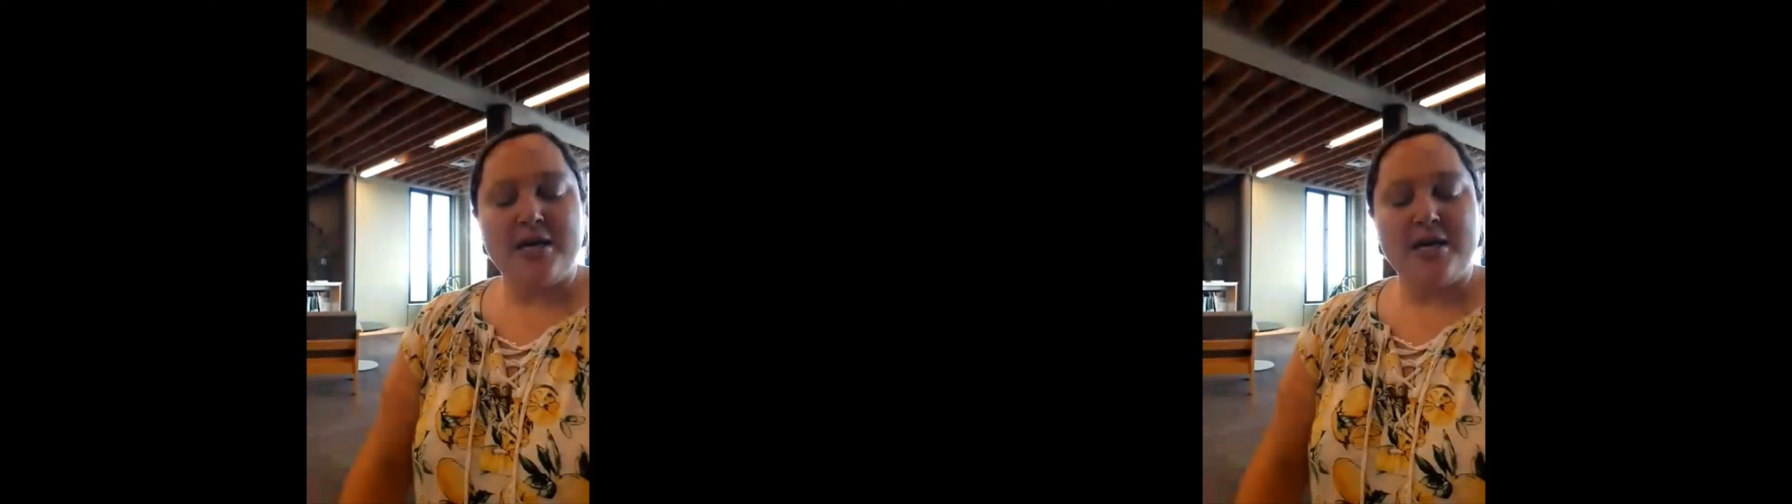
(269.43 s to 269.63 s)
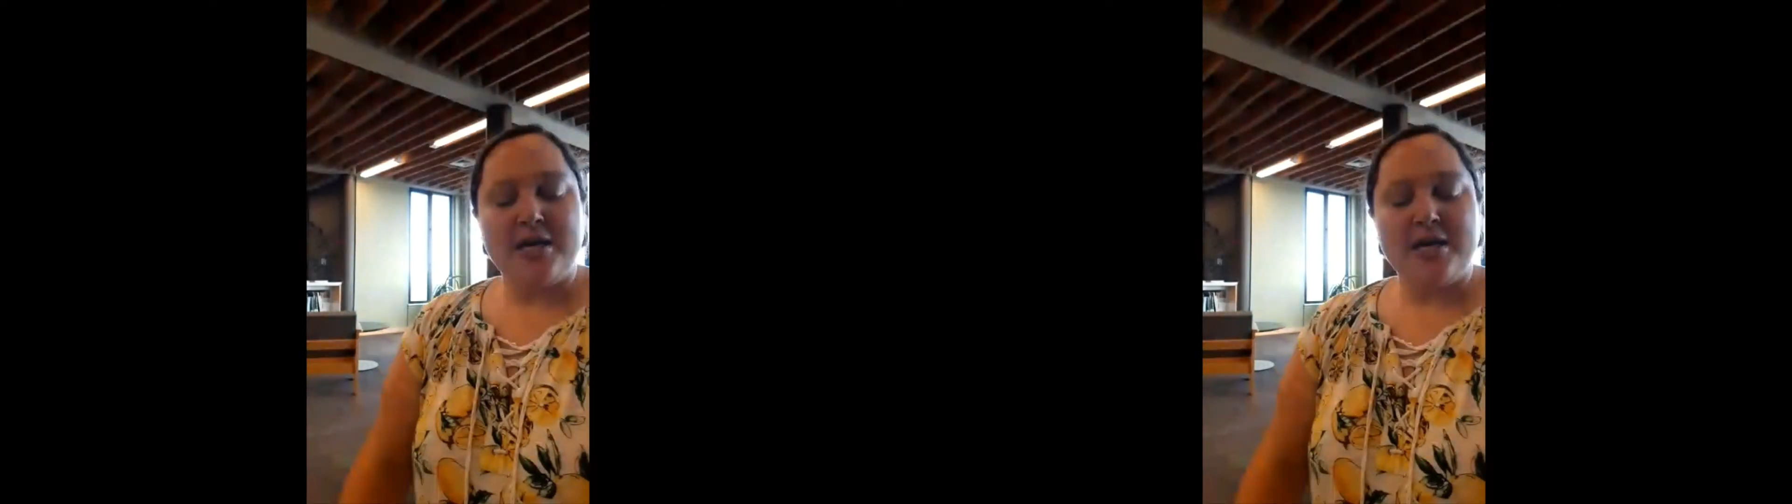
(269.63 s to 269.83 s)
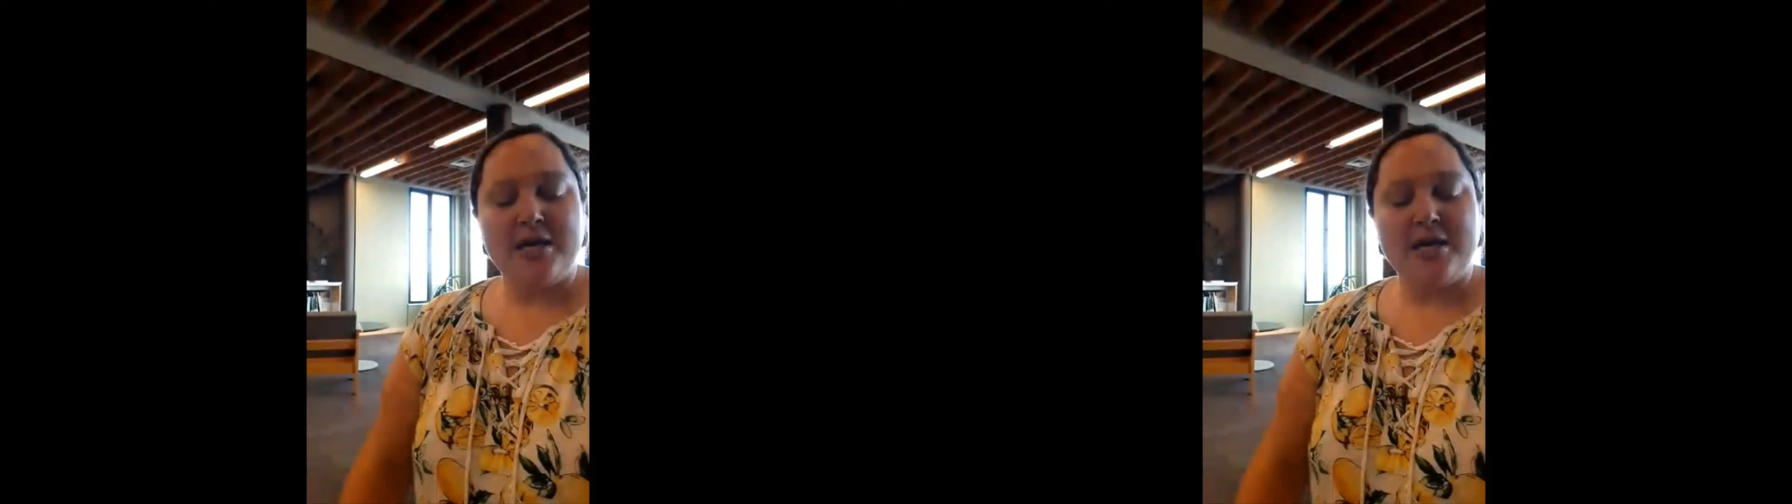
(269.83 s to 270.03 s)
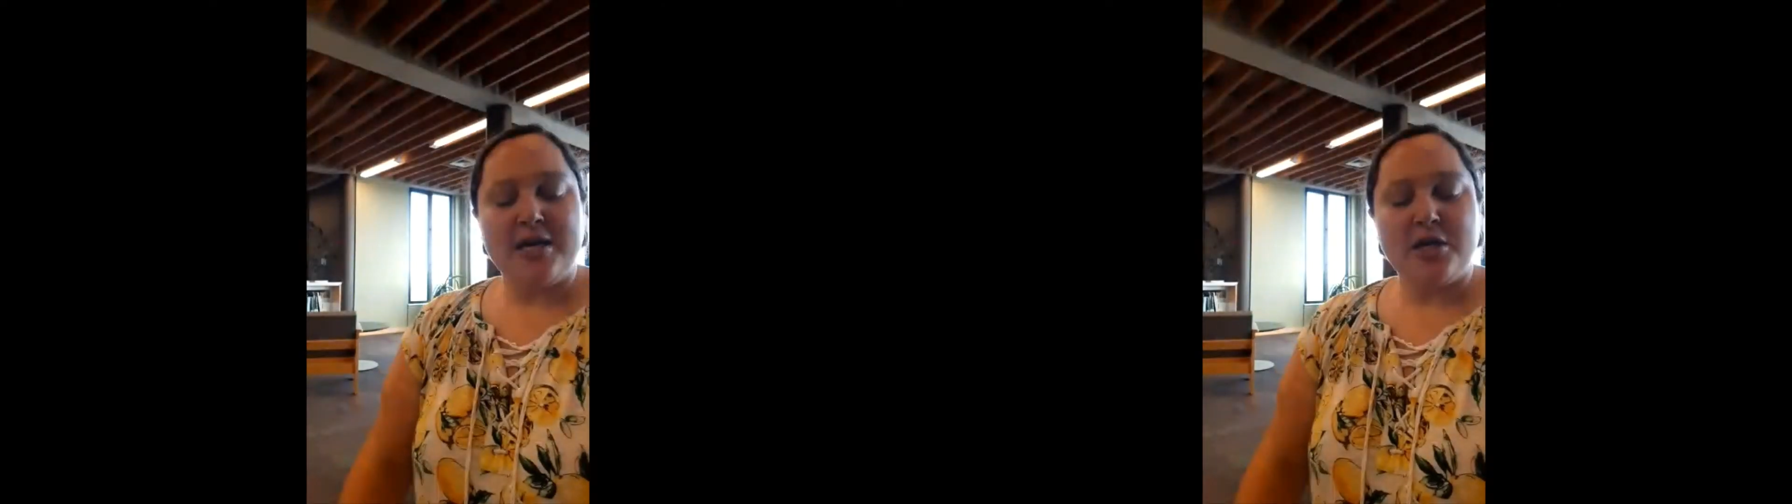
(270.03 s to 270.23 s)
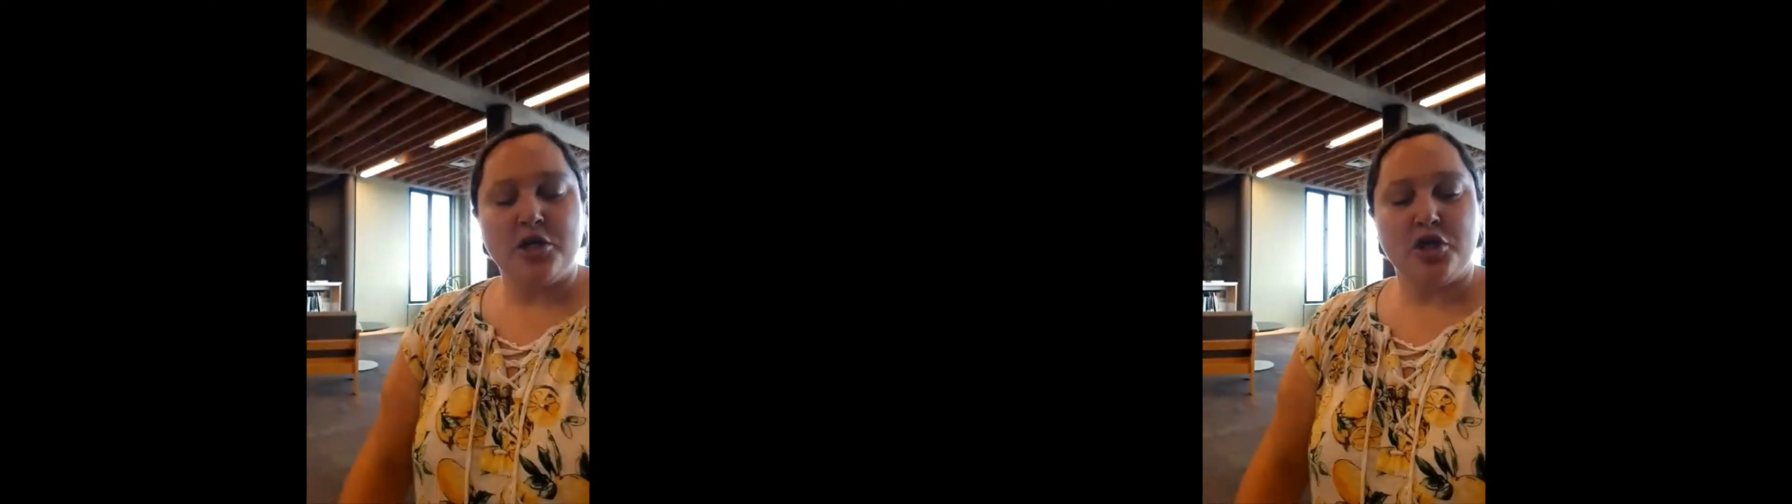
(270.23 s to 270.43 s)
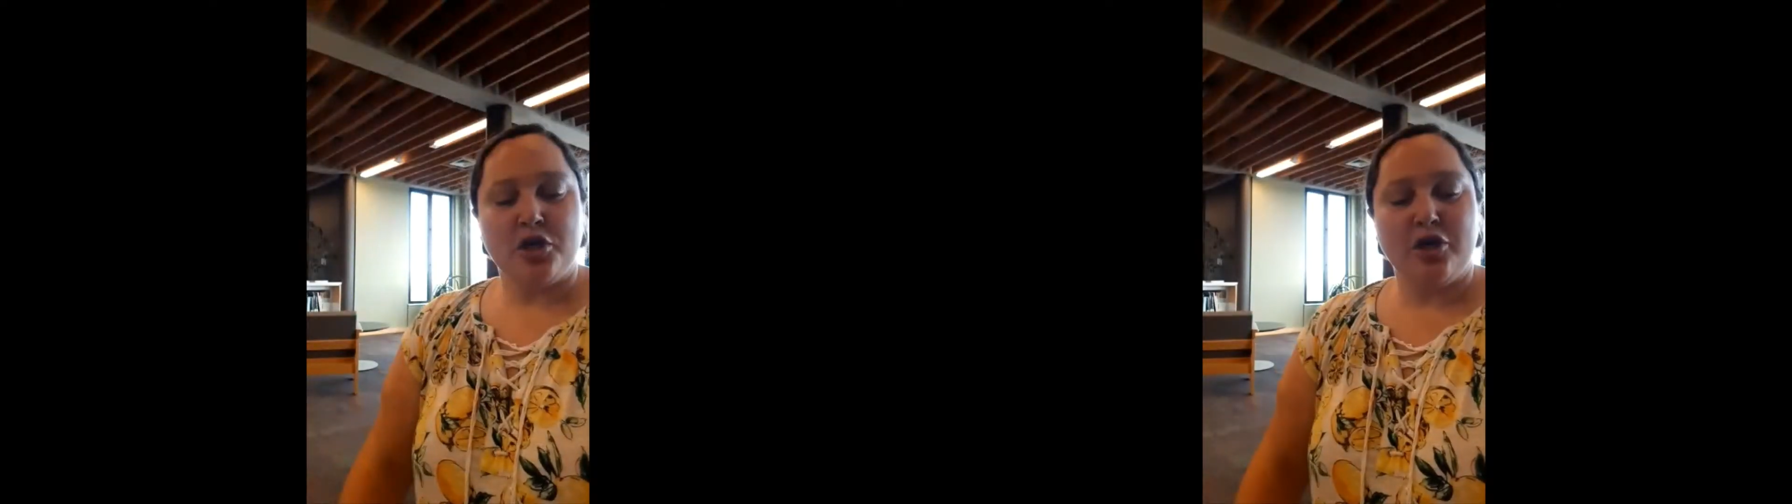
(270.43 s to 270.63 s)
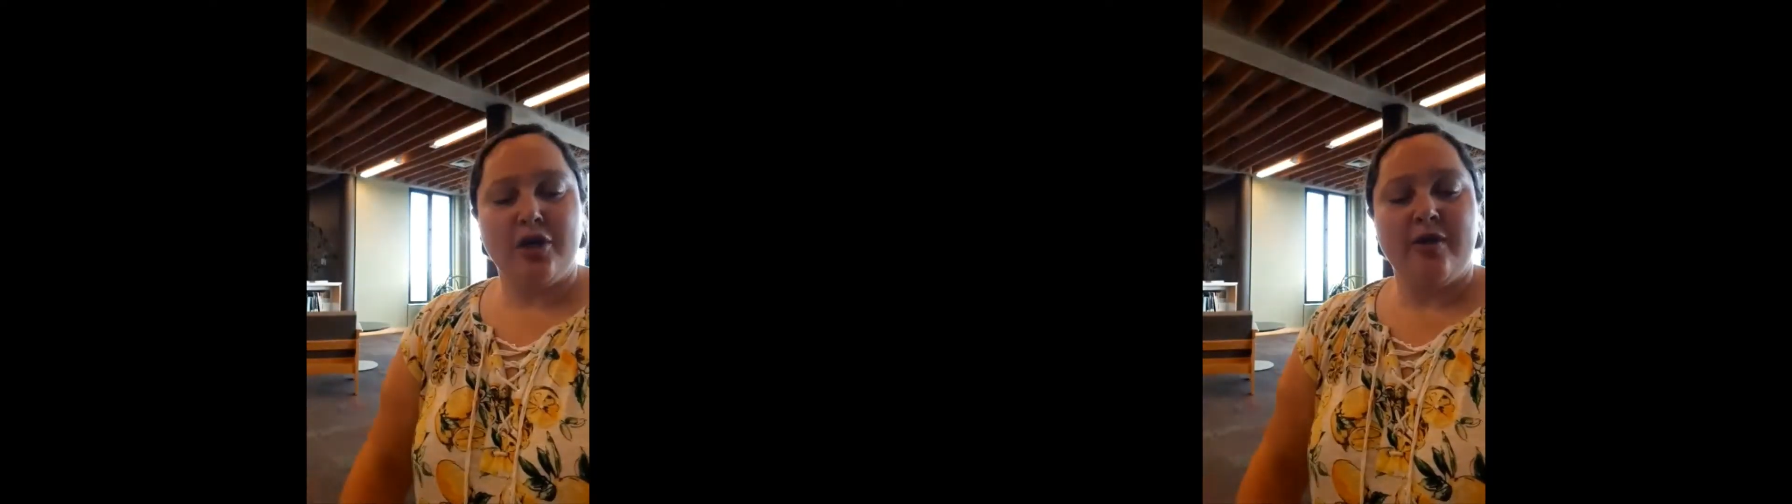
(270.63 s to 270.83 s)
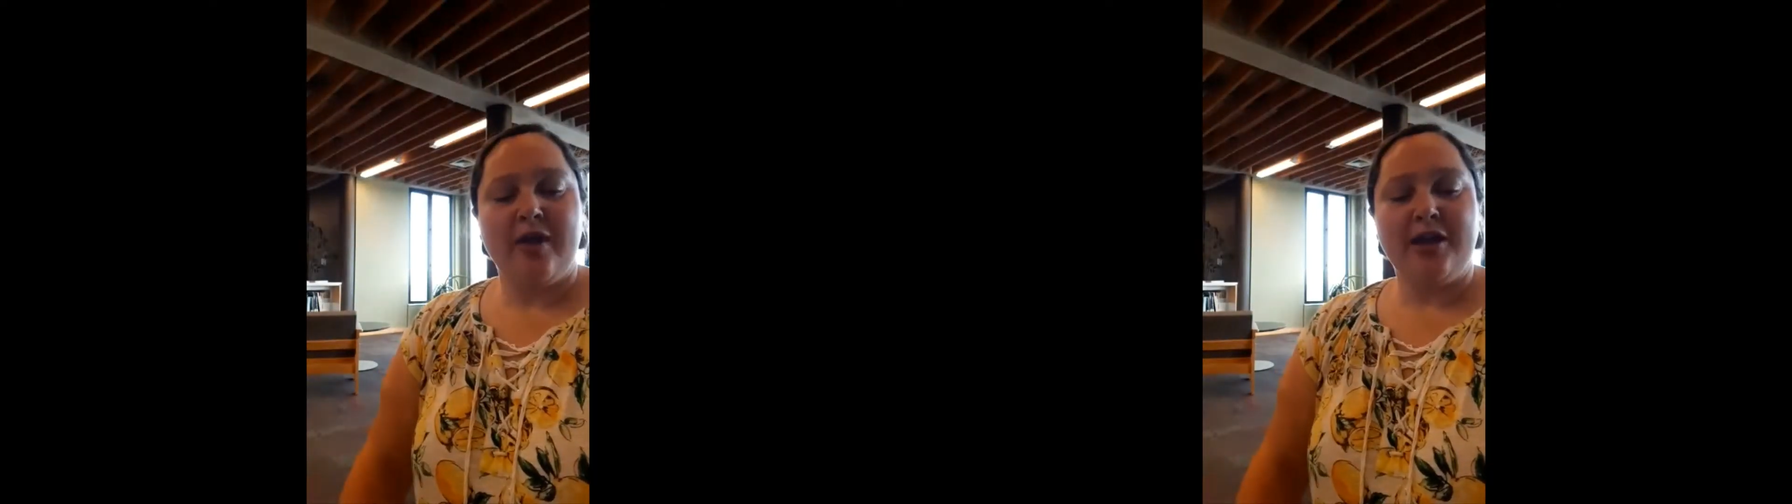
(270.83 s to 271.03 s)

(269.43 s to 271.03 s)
love what you're doing.